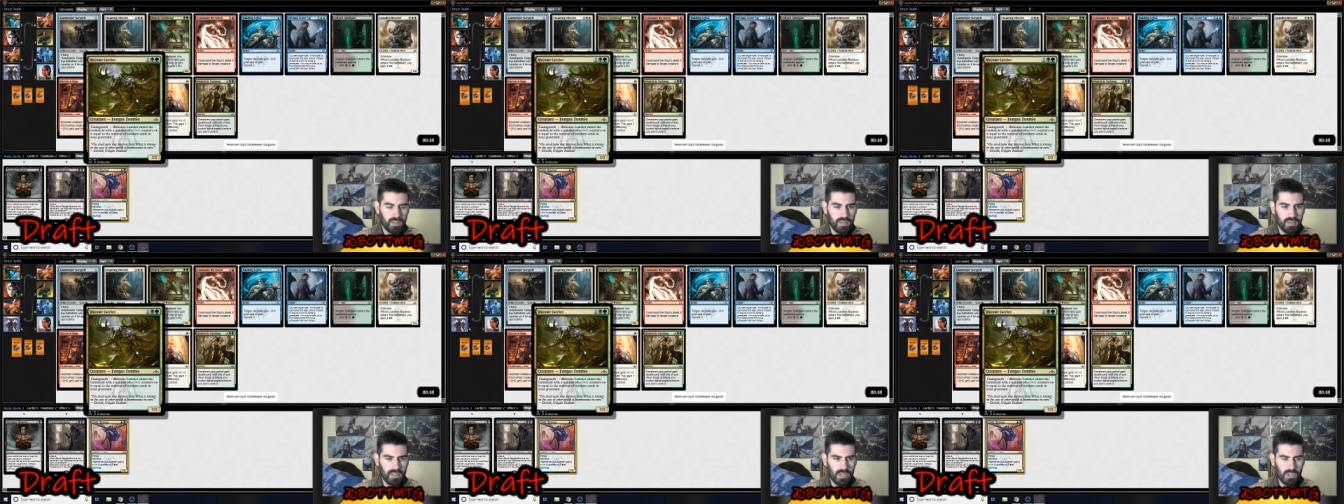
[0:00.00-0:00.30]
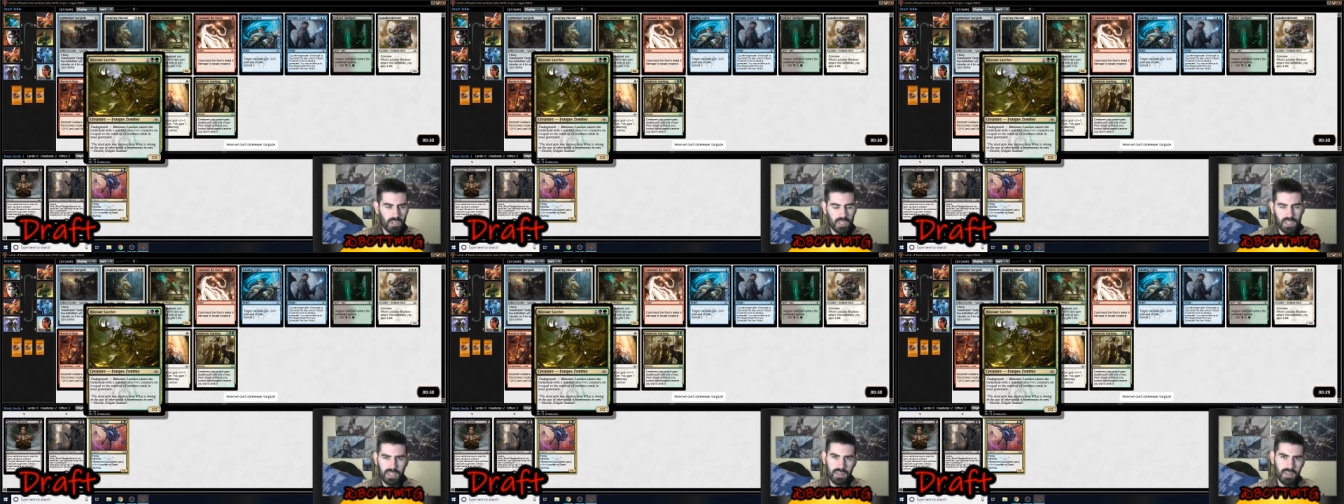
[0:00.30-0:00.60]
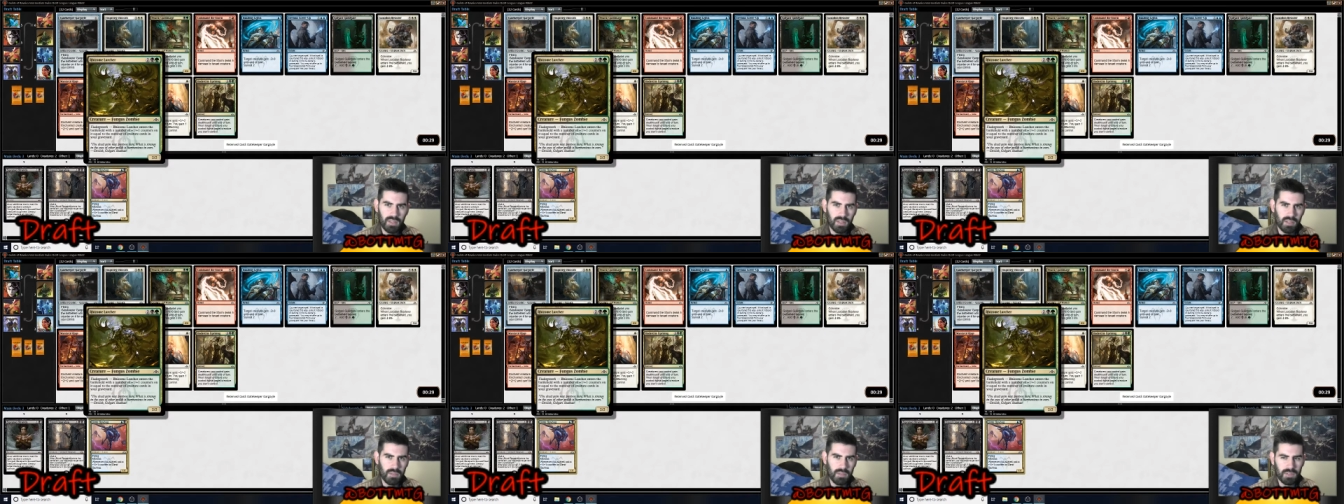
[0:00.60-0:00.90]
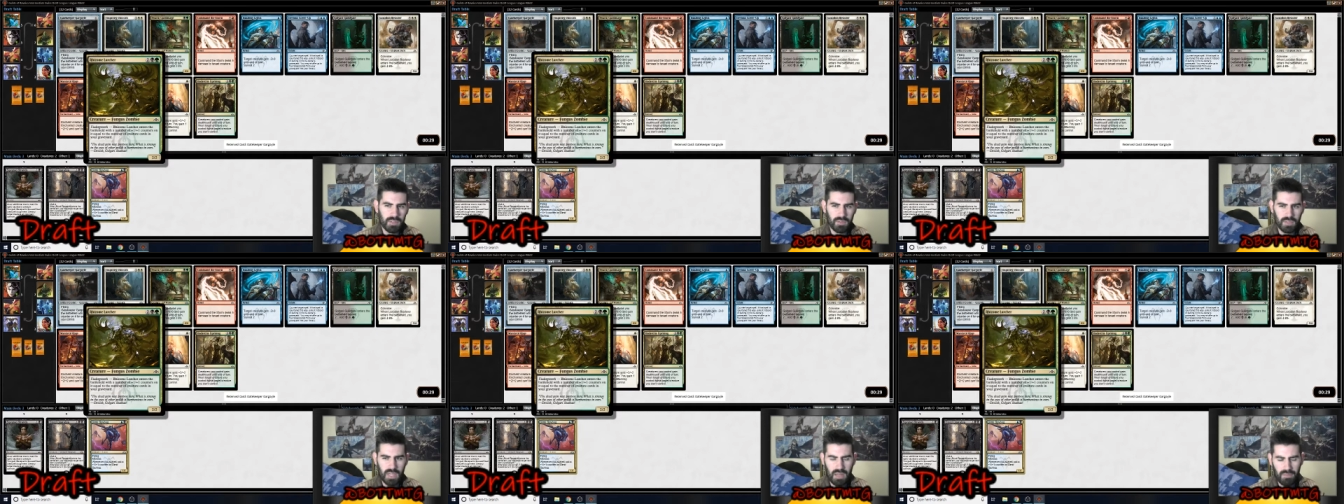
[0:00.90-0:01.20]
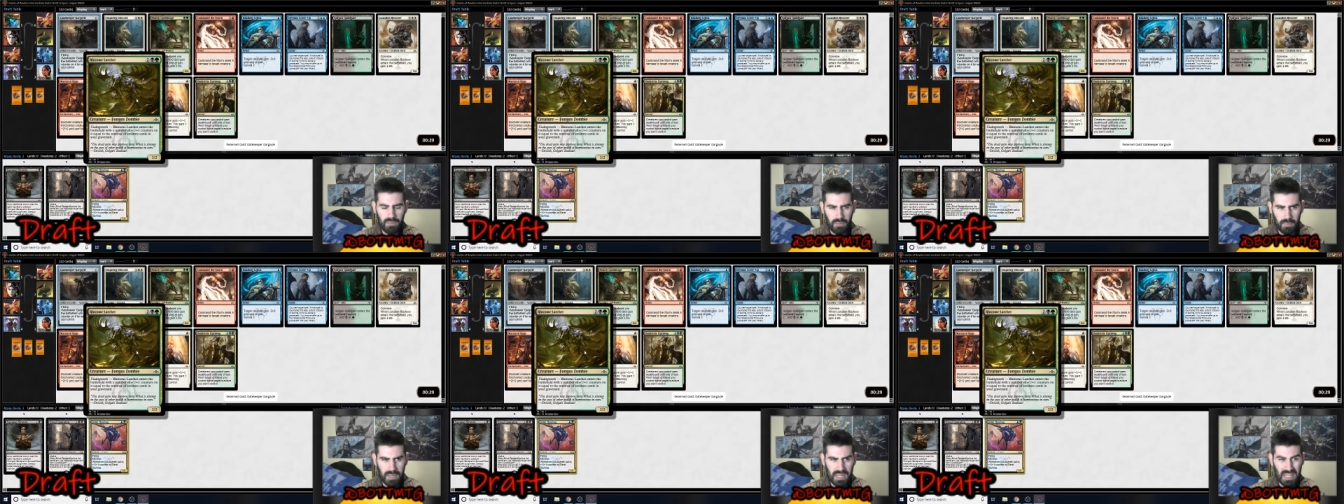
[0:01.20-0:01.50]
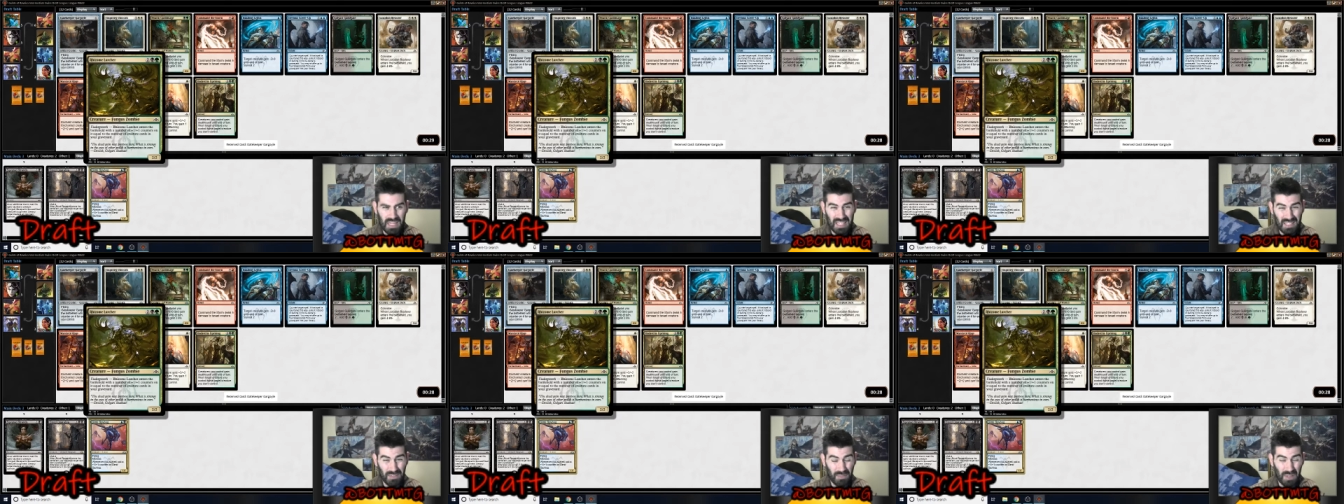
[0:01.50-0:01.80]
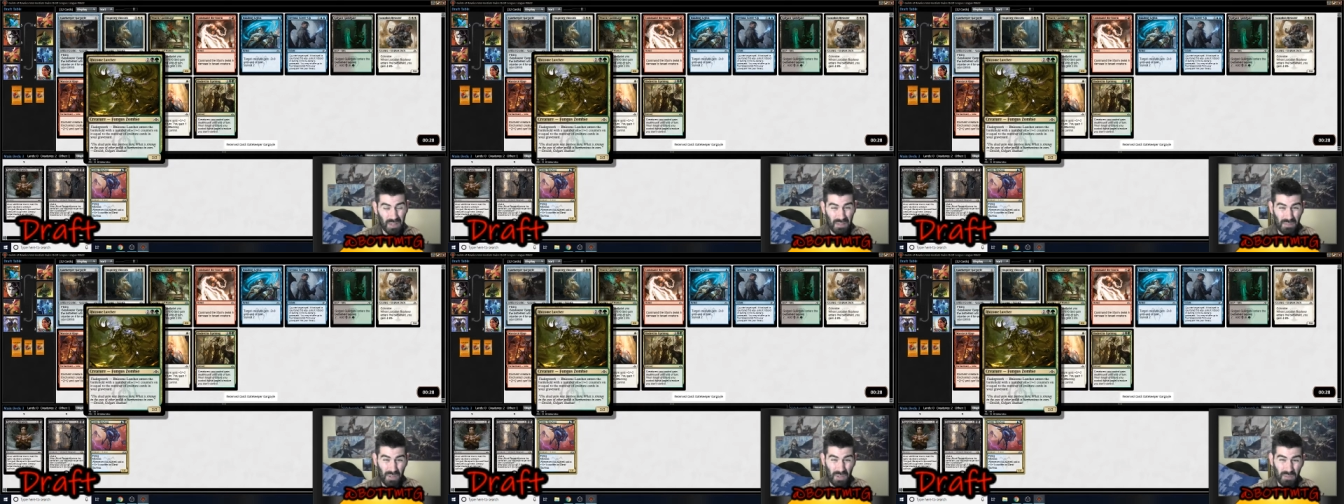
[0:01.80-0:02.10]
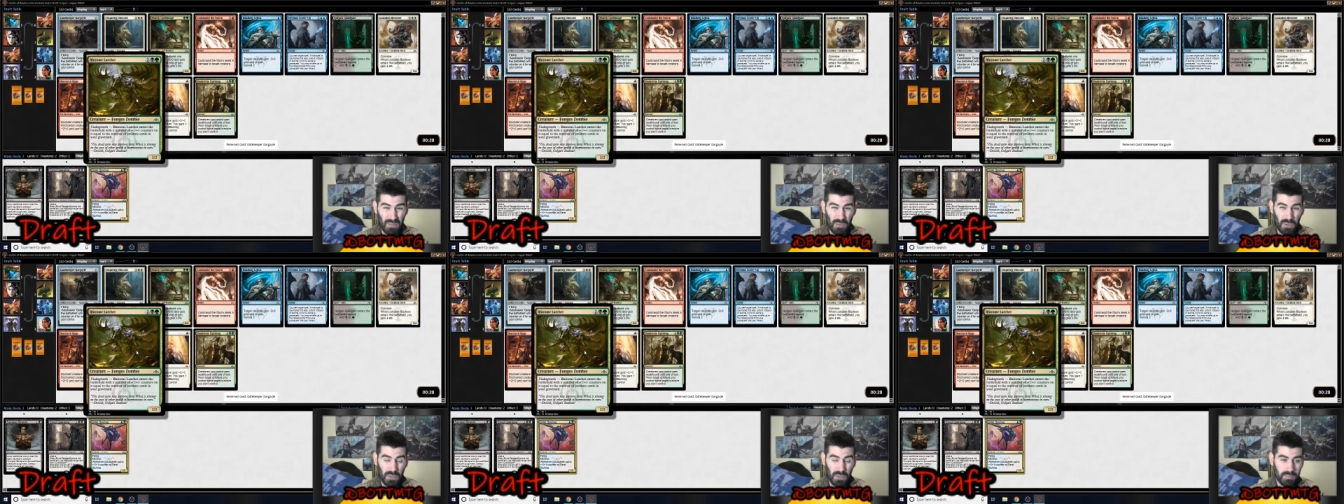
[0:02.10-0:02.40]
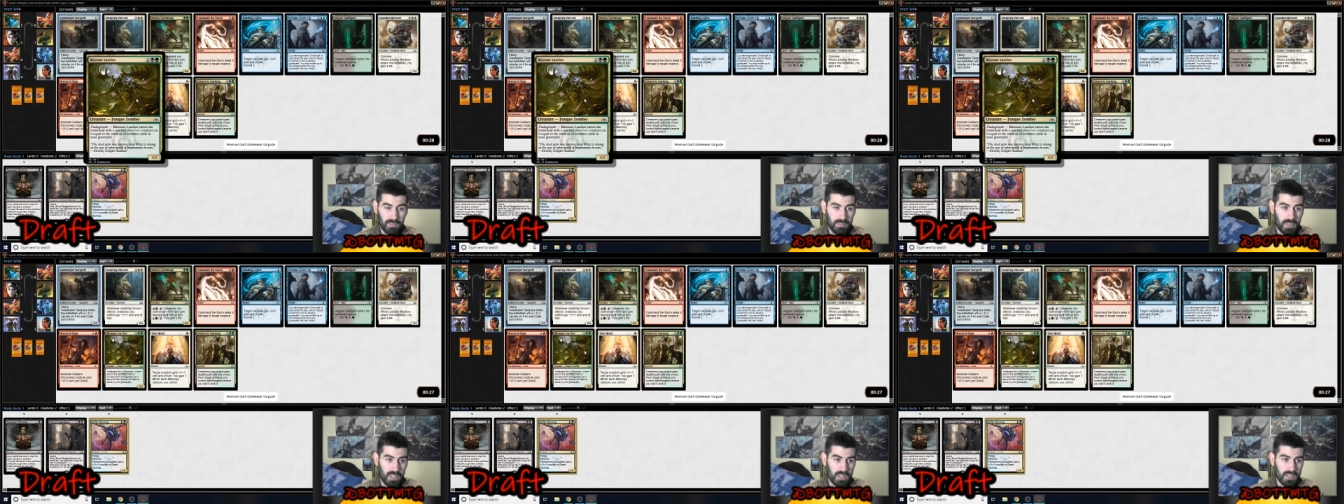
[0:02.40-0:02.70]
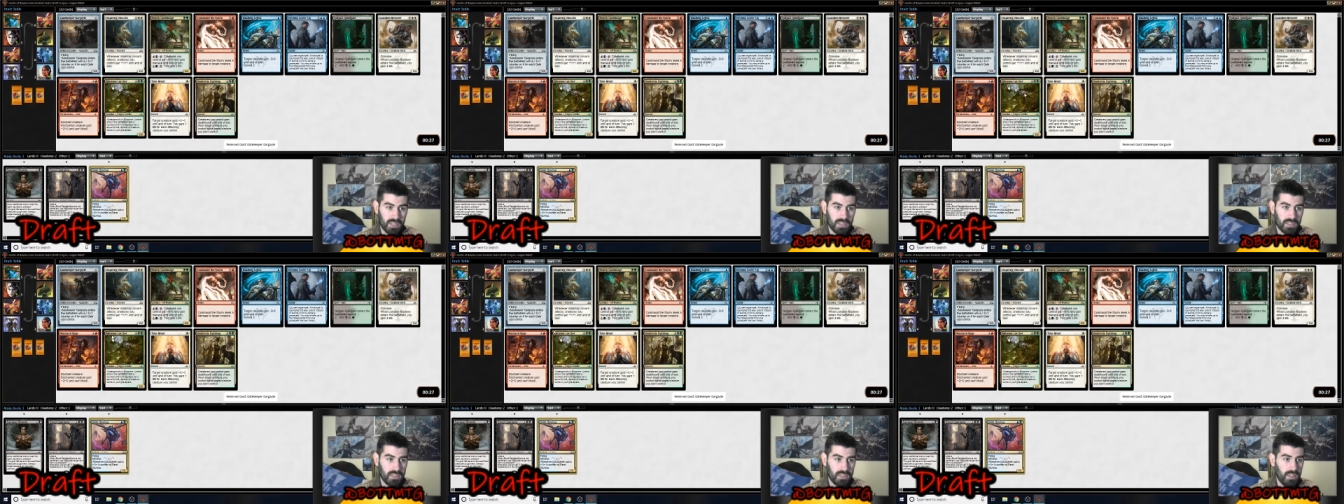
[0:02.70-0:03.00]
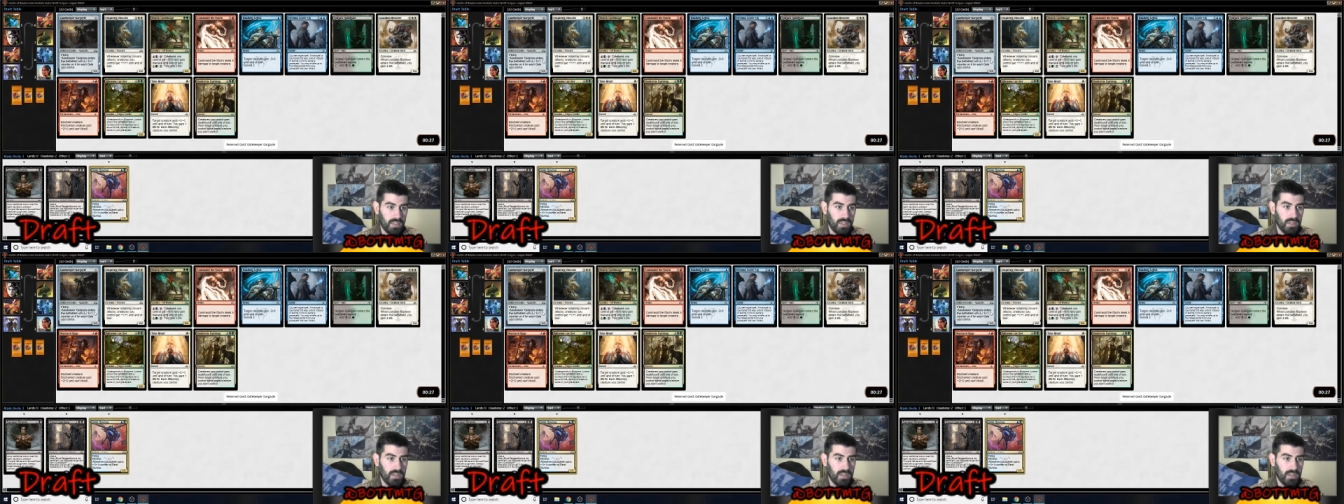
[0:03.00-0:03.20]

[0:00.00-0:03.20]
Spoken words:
Usually it comes down for me as a 5/5 or plus.